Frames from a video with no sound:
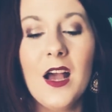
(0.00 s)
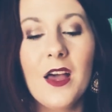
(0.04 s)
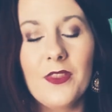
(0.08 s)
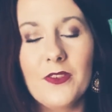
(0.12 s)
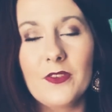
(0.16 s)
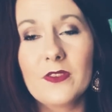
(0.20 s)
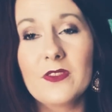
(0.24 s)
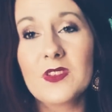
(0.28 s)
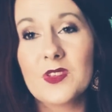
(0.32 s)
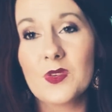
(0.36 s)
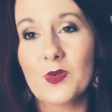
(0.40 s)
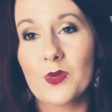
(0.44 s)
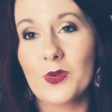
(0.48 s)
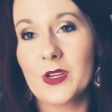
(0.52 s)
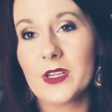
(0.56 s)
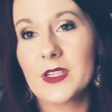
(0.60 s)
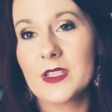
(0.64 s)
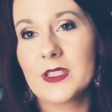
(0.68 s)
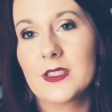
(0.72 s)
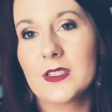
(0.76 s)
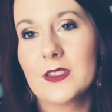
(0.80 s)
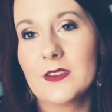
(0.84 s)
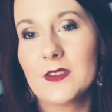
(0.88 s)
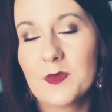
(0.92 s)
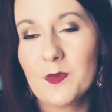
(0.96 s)
Those swords,
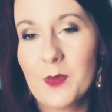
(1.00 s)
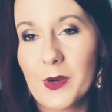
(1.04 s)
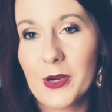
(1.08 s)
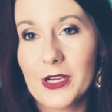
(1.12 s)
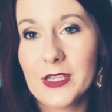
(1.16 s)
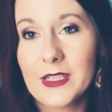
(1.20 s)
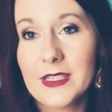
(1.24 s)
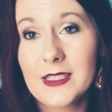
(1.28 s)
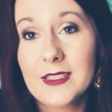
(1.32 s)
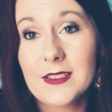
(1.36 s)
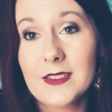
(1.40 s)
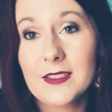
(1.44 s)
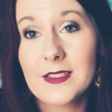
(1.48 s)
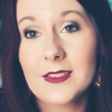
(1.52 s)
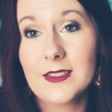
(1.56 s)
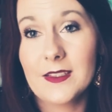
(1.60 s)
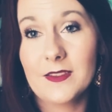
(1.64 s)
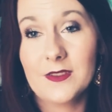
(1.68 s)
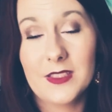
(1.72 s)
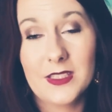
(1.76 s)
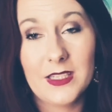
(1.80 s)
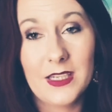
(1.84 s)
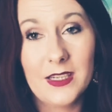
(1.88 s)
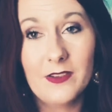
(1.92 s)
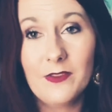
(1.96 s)
those burdens,
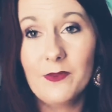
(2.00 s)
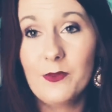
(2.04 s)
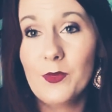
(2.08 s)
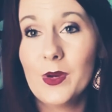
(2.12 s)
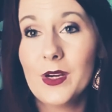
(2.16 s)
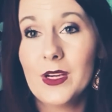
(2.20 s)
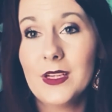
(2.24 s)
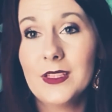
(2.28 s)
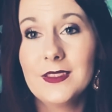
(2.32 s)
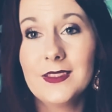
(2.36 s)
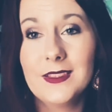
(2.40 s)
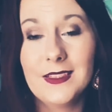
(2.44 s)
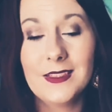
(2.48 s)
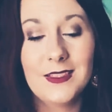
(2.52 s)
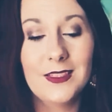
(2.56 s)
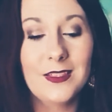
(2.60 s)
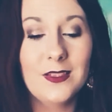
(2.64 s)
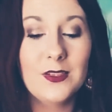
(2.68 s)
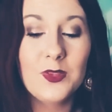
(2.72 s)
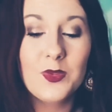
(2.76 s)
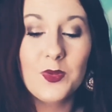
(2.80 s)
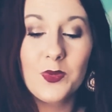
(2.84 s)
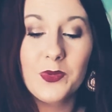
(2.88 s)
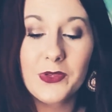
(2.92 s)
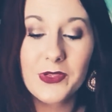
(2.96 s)
those 10 of wands, that 10
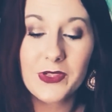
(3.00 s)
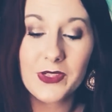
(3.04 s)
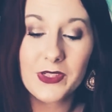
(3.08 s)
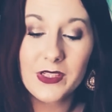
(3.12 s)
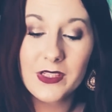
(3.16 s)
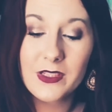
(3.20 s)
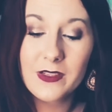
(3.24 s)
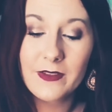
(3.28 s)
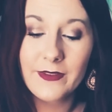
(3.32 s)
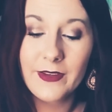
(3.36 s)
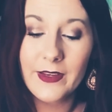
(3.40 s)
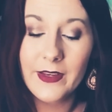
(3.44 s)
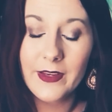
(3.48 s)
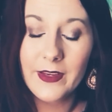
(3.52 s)
of swords.